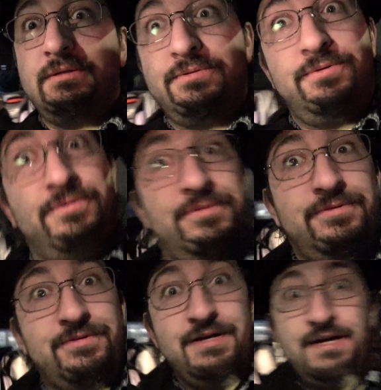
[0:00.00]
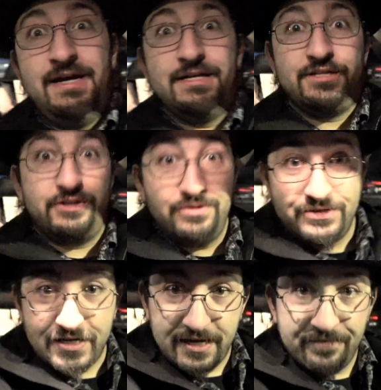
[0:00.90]
Oh, it's a
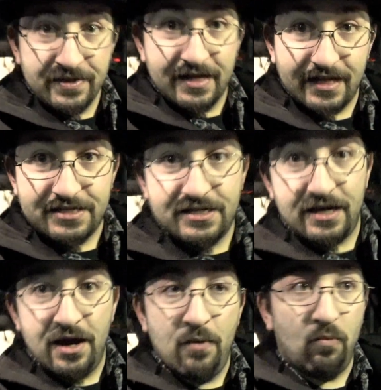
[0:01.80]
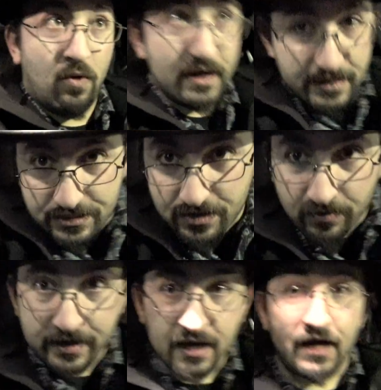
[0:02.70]
doozy. Let's see what is
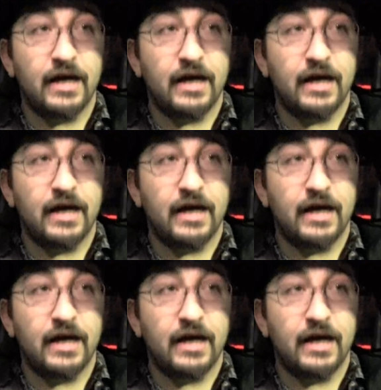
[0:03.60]
going.